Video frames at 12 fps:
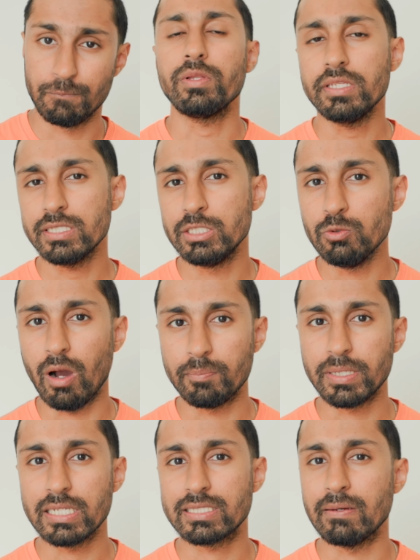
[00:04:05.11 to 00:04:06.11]
With these new
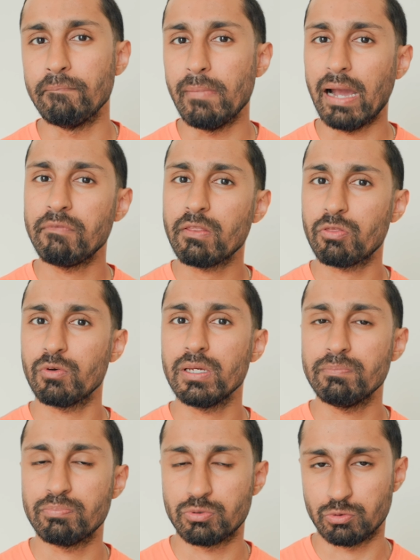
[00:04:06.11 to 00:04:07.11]
updates, the Mavic
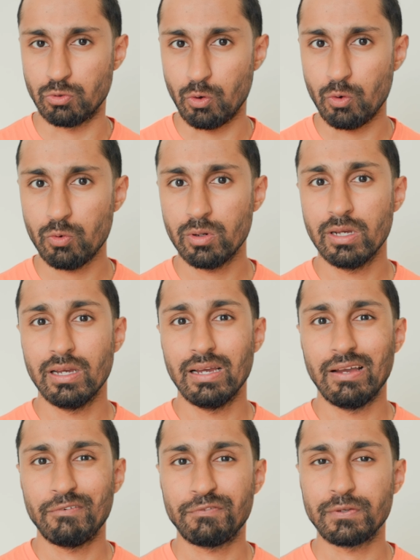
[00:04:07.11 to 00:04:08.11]
3 Pro
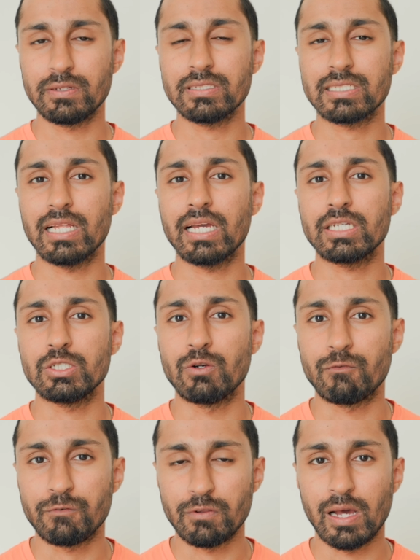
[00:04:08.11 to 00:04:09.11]
feels like you're
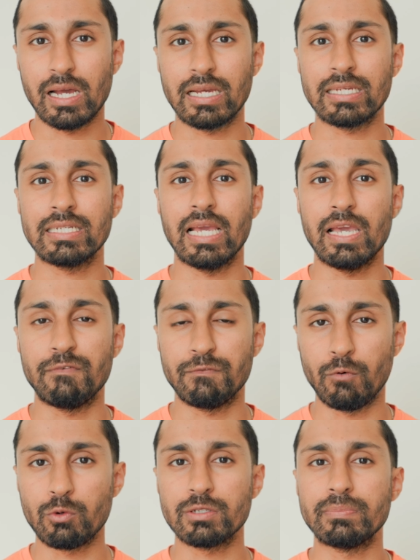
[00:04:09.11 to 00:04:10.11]
flying a
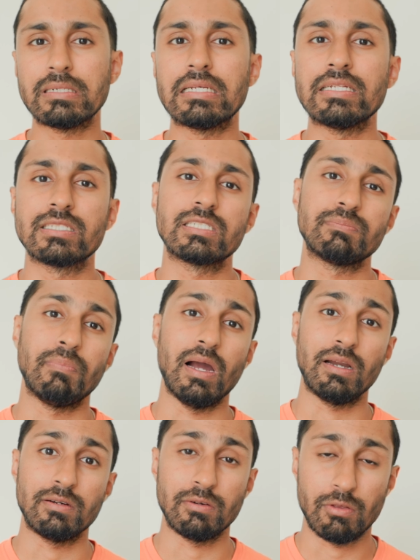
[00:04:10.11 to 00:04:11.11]
foldable
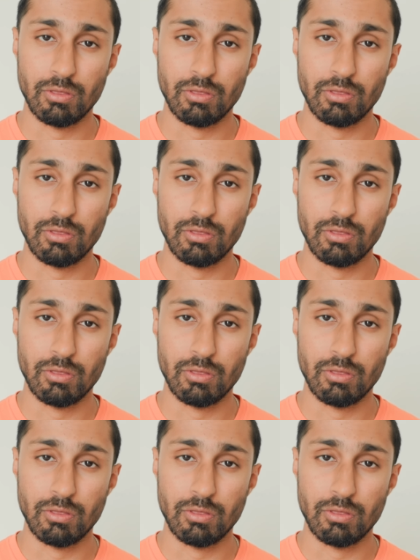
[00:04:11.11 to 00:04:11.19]
Inspire